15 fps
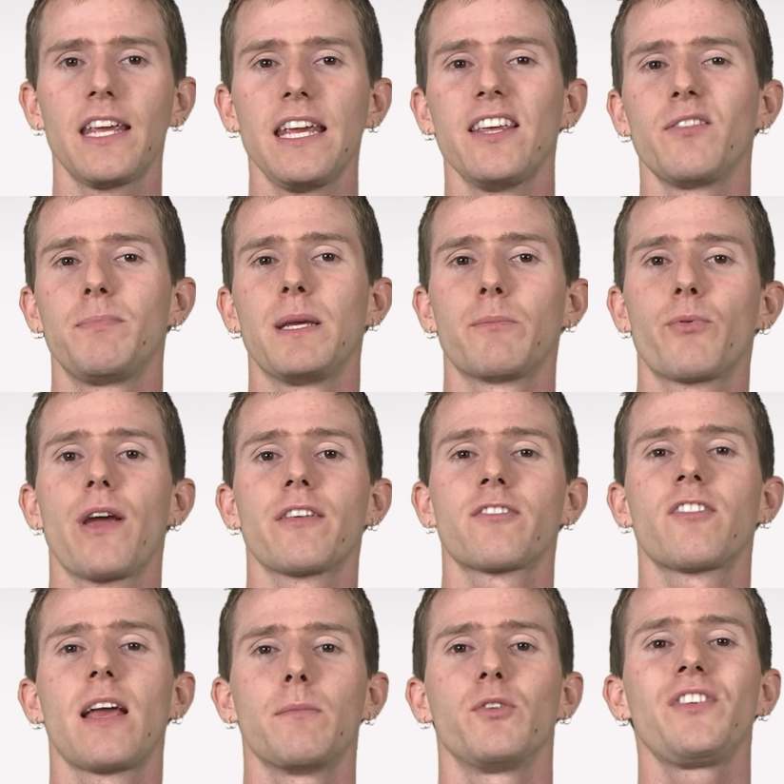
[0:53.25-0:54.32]
keys being
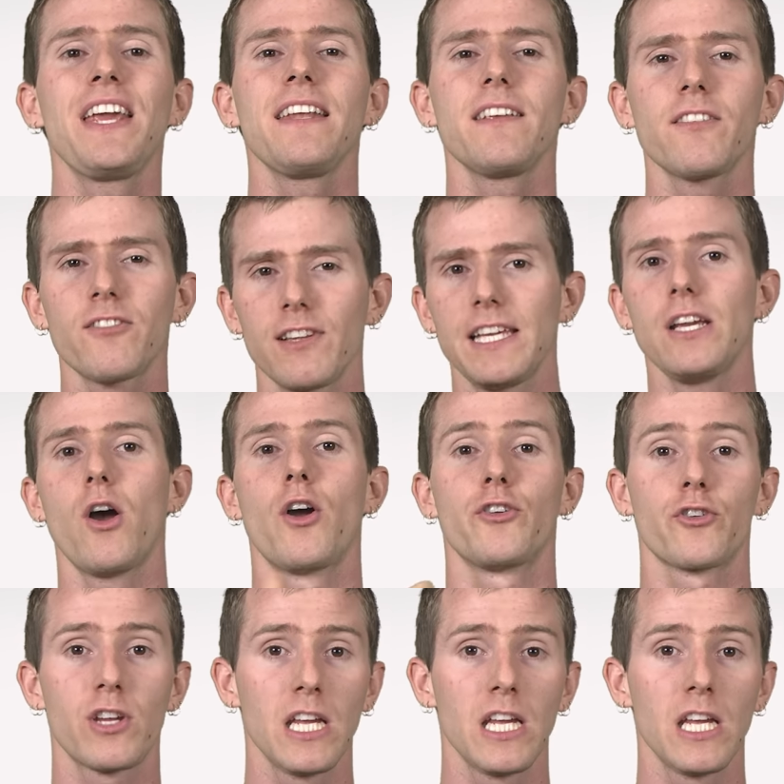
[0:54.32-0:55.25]
pressed simultaneously on your